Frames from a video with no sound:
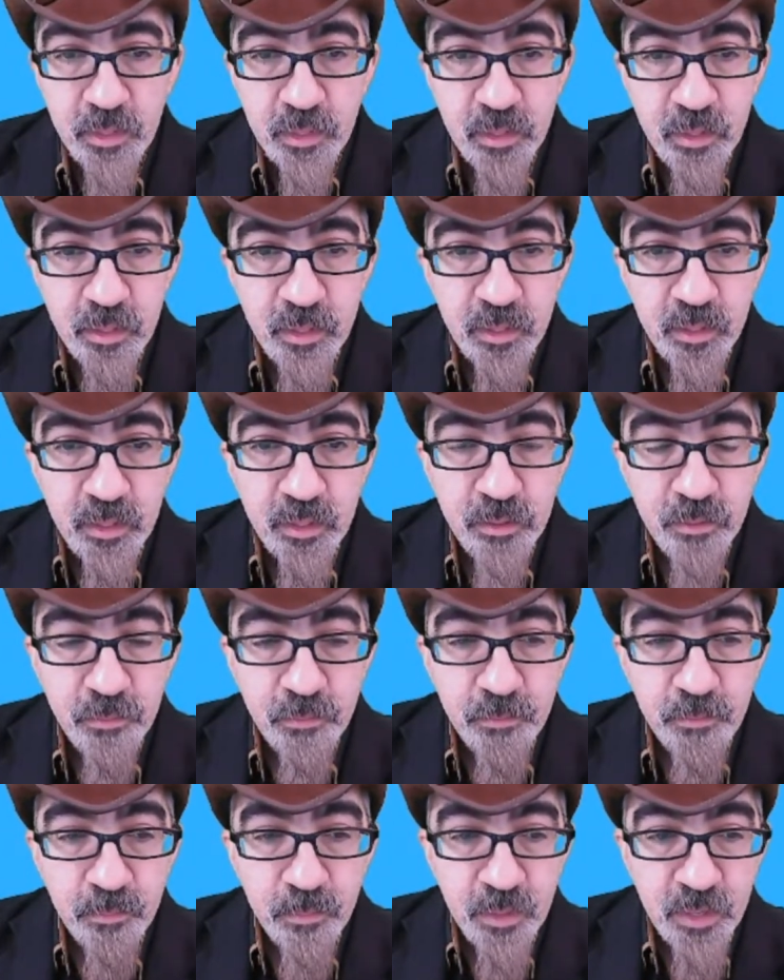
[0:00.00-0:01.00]

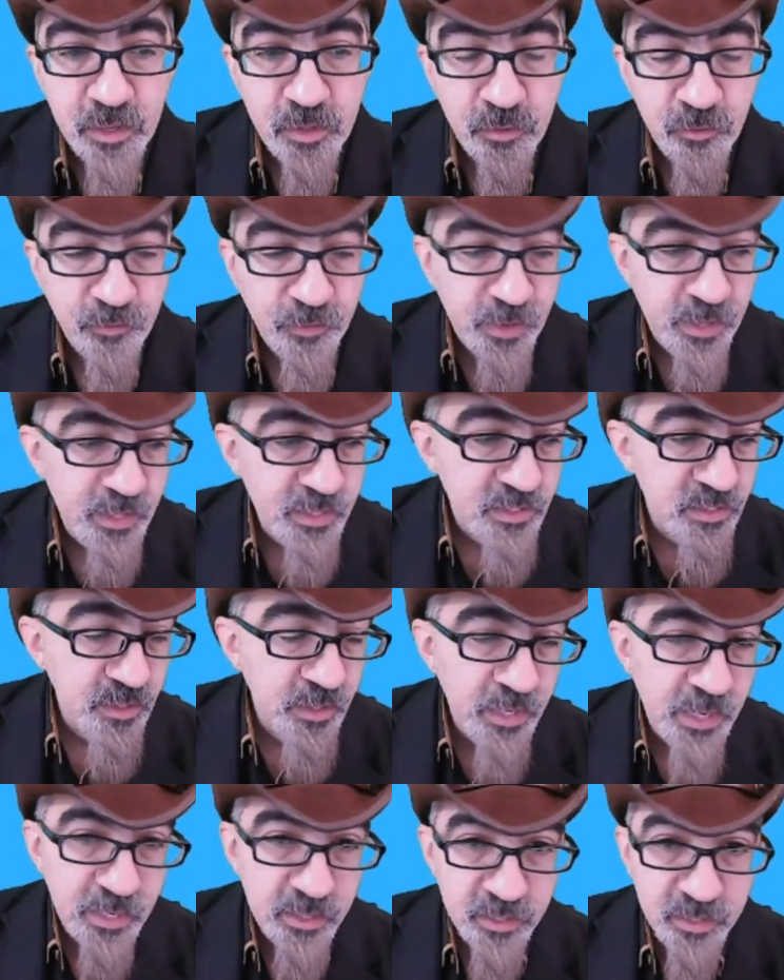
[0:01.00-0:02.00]
Monday through Fridays
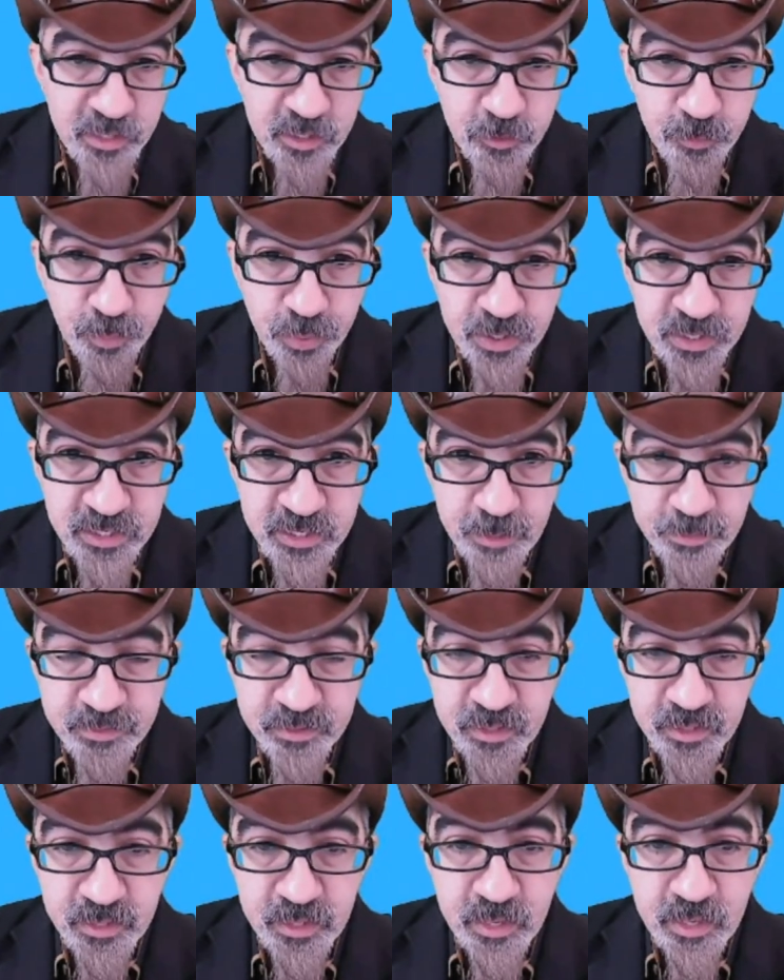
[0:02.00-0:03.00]
to the end of these
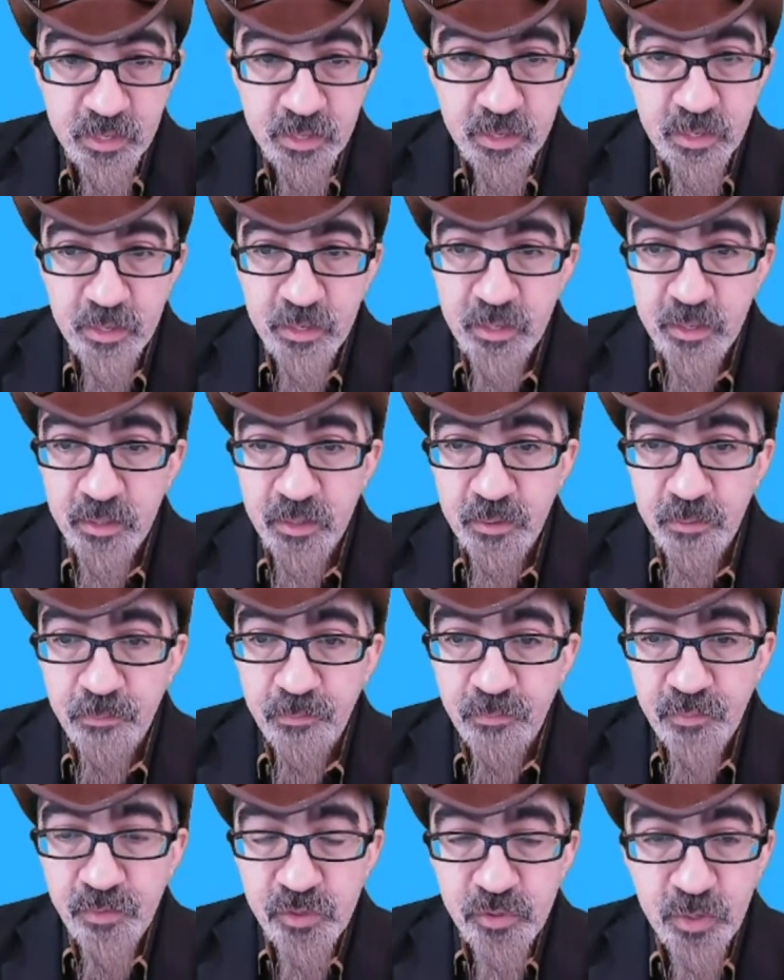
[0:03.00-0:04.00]
precepts, and then
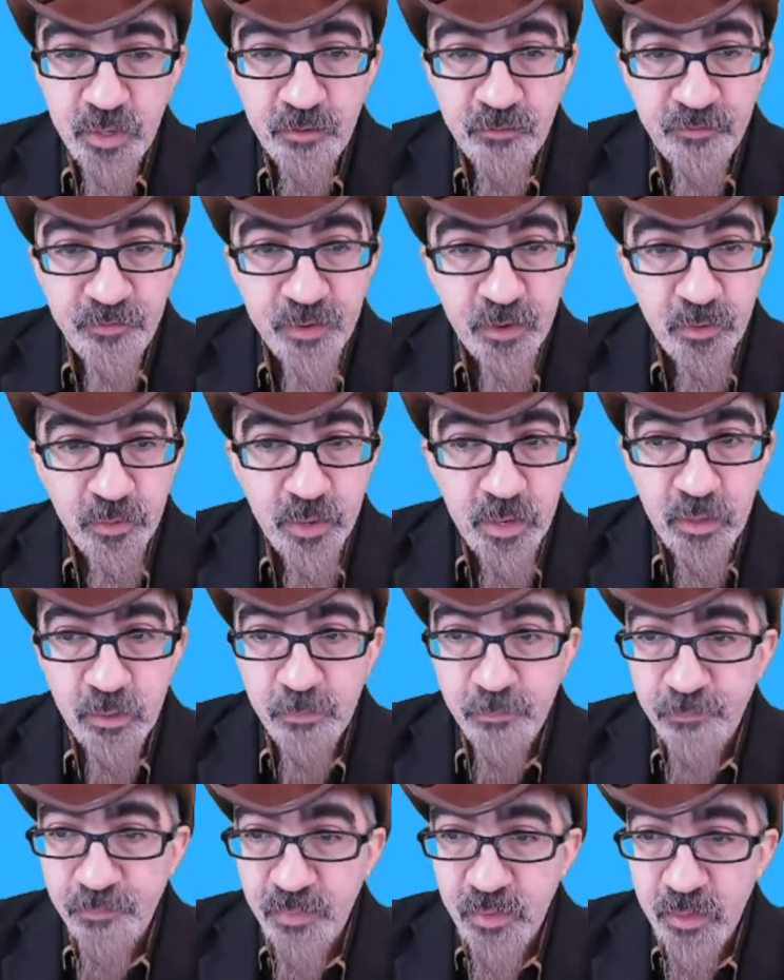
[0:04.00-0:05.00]
trying to figure
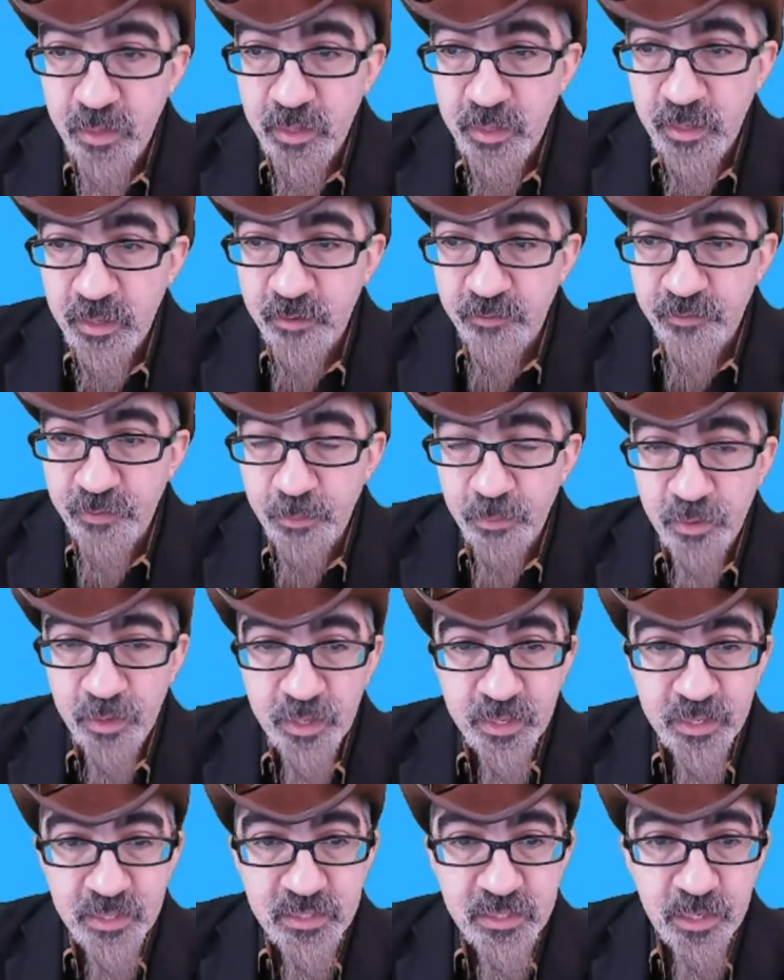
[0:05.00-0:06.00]
out if I'm going
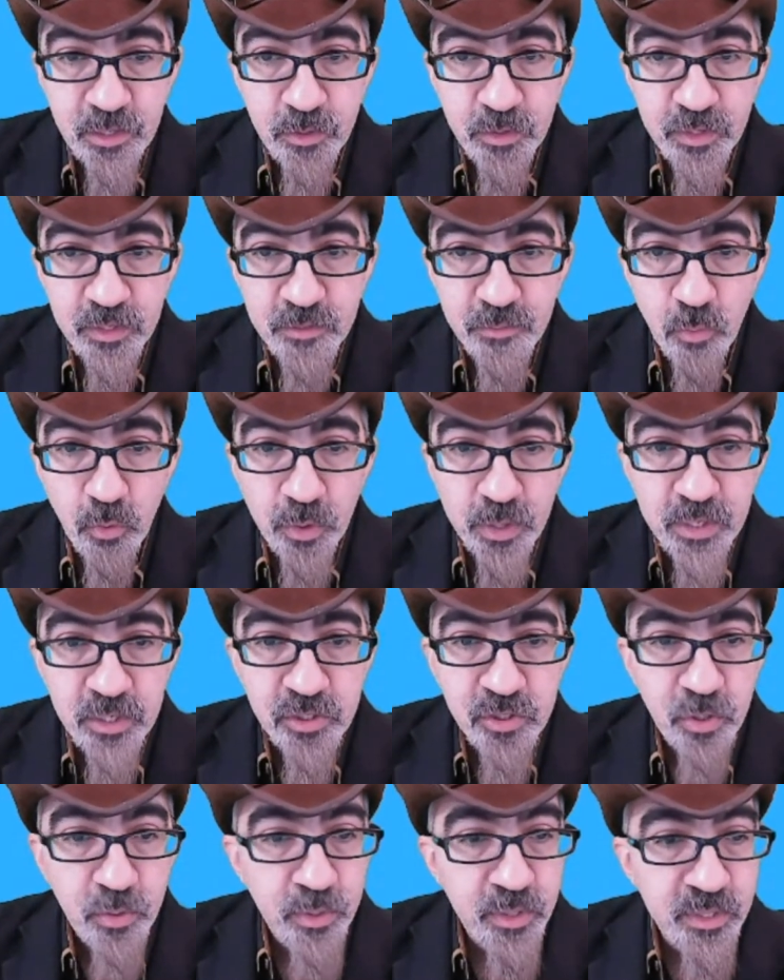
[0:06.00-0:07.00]
to continue this morning
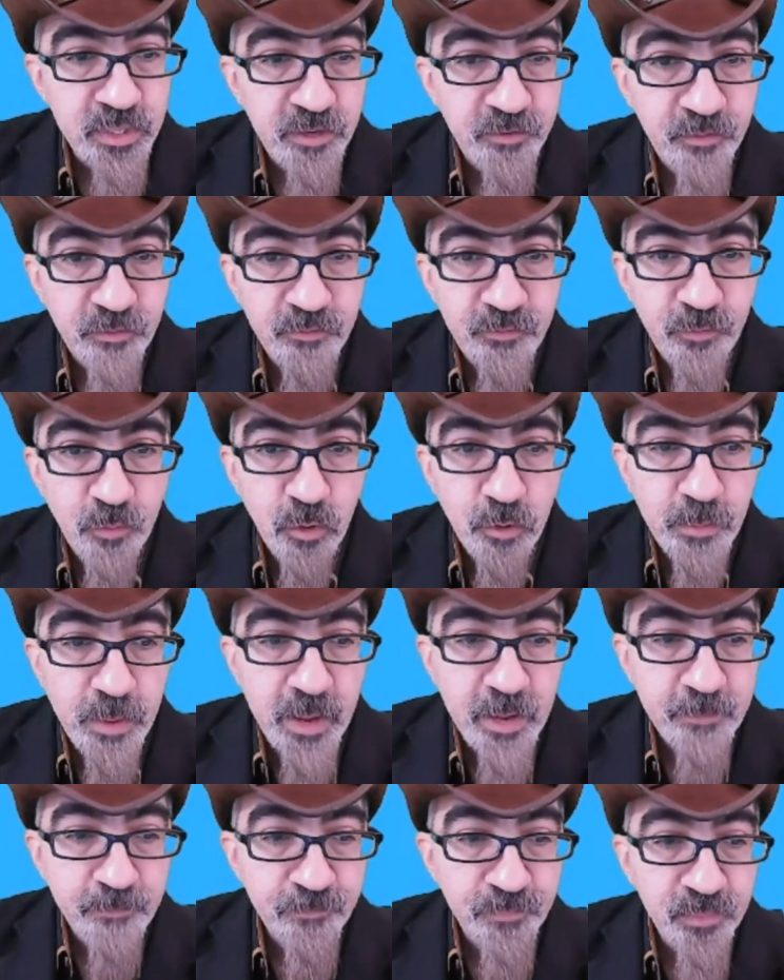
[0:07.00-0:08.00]
show in a different
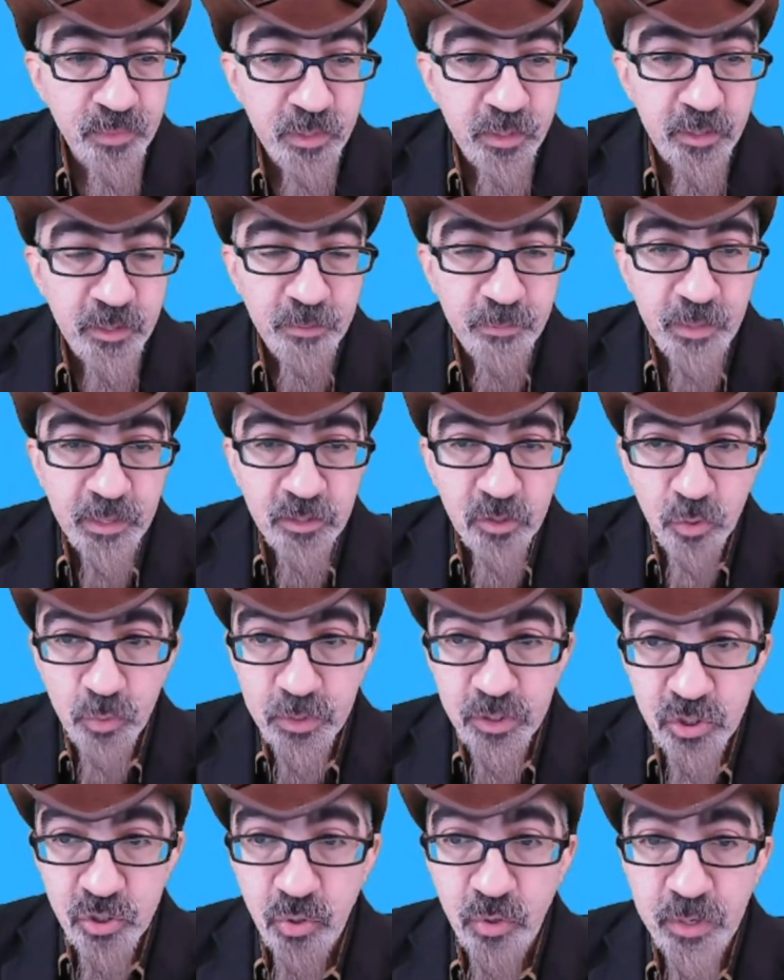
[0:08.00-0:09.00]
format. I do
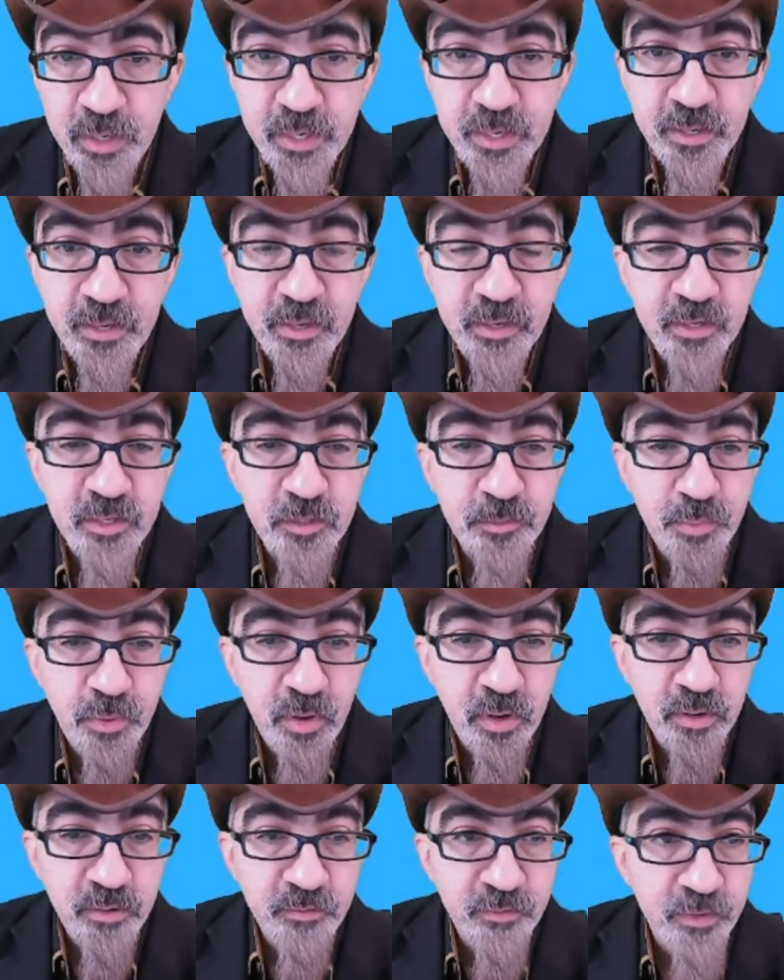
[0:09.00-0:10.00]
enjoy it, and it's
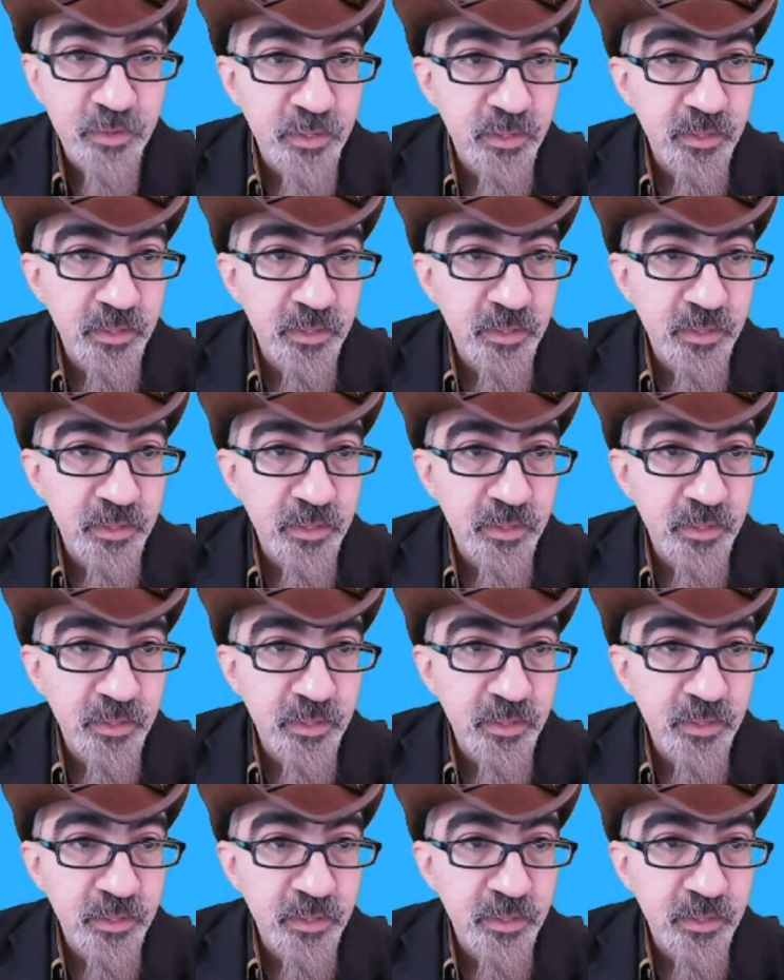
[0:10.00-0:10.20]
part of